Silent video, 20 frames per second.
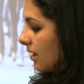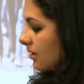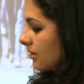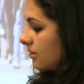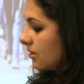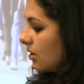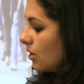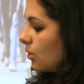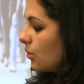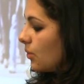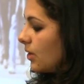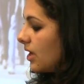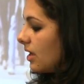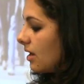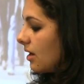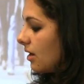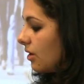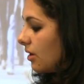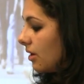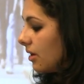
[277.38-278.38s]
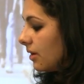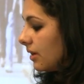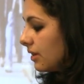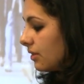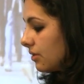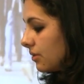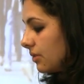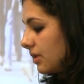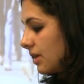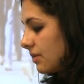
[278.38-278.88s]
So we are,
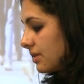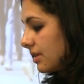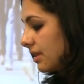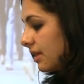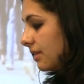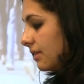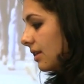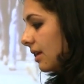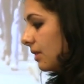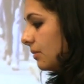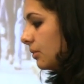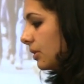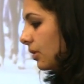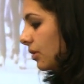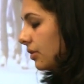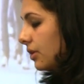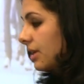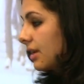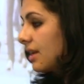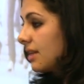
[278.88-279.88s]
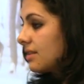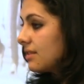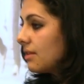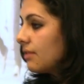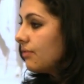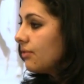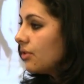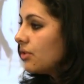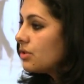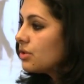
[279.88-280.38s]
in 2010, we organized
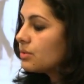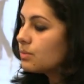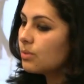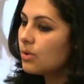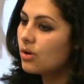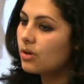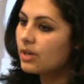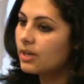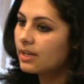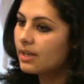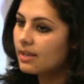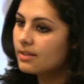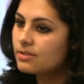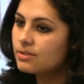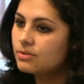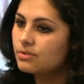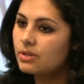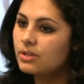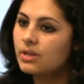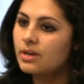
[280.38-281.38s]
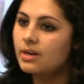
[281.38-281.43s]
the first walk against street